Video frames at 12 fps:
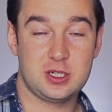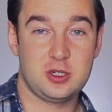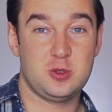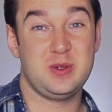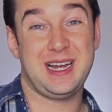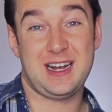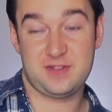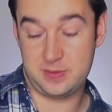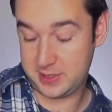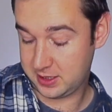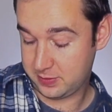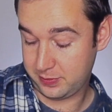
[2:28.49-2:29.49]
because we'd have to
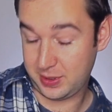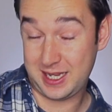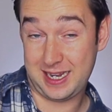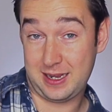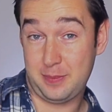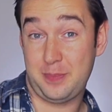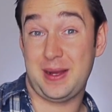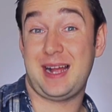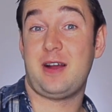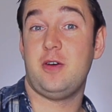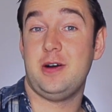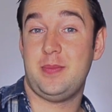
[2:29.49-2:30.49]
bring the pluck
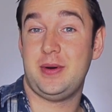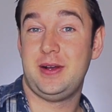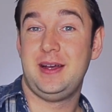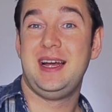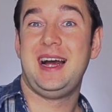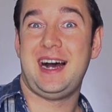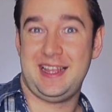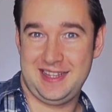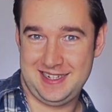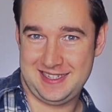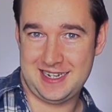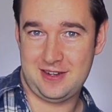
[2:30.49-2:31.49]
back up and
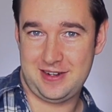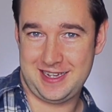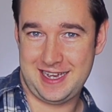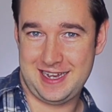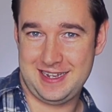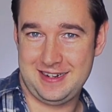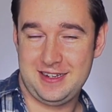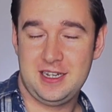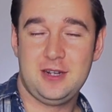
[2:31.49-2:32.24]
then down again.